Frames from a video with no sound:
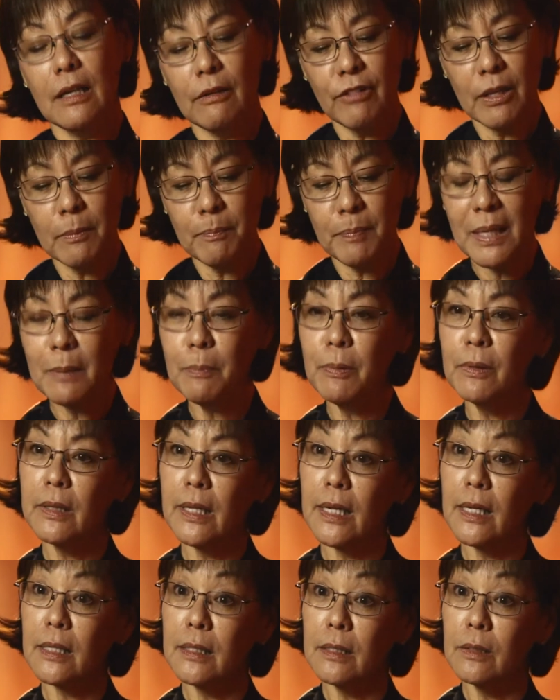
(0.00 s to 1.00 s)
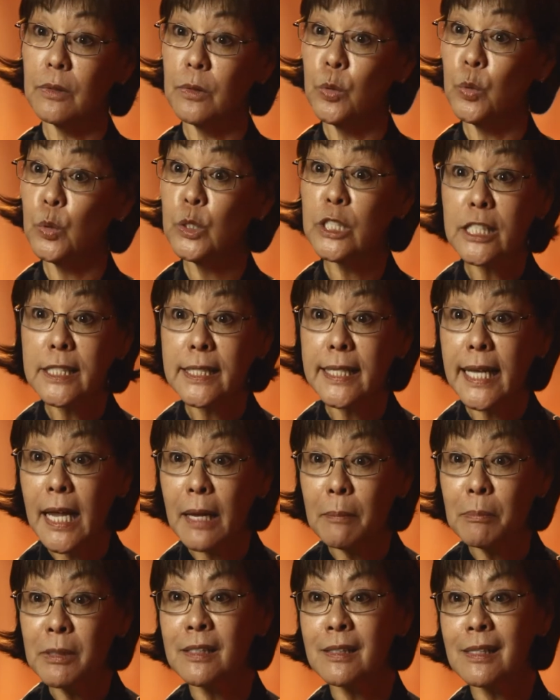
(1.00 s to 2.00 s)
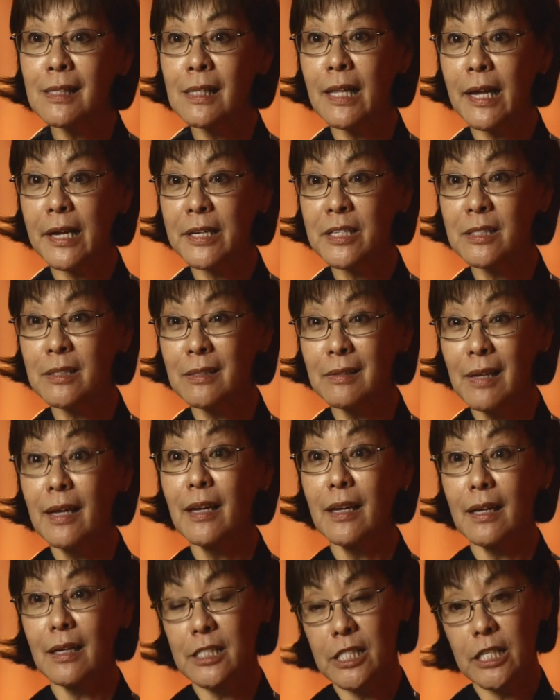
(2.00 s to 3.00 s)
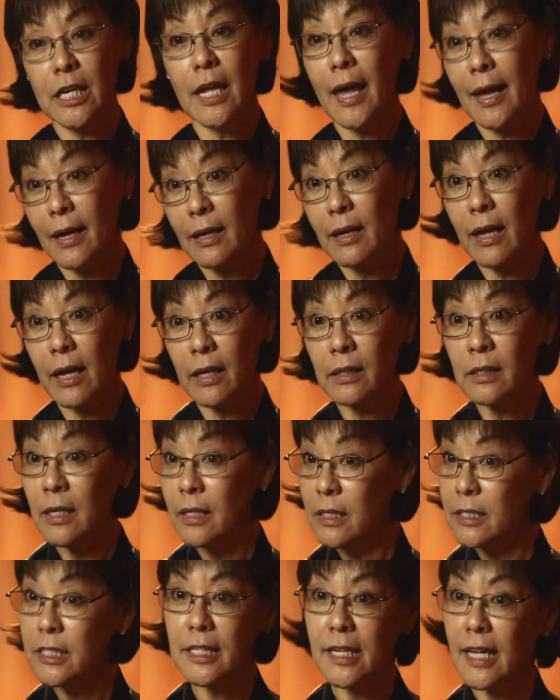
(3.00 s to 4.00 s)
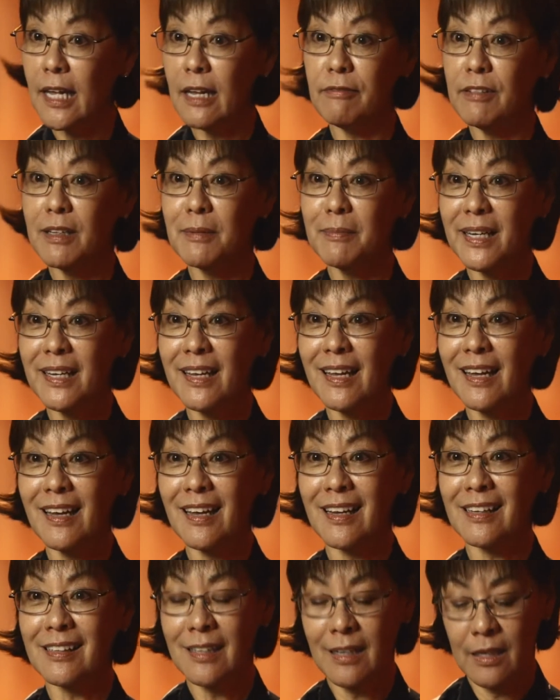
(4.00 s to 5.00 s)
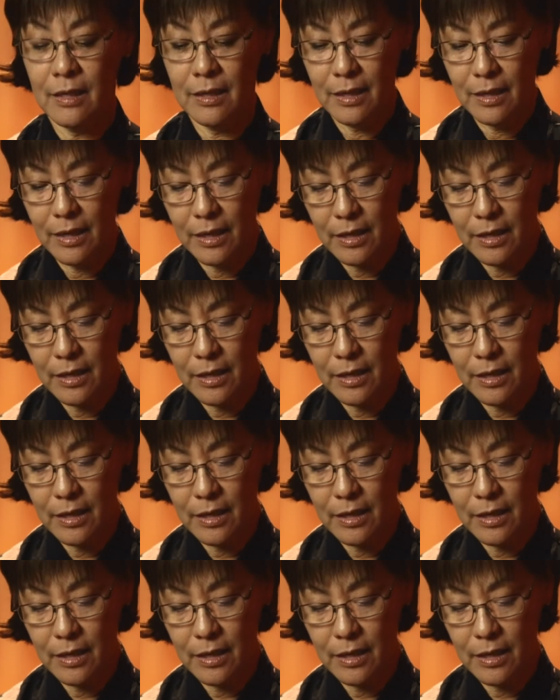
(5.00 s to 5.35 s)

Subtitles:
But even people who just came to the class and she had a hat, she gave them a hat.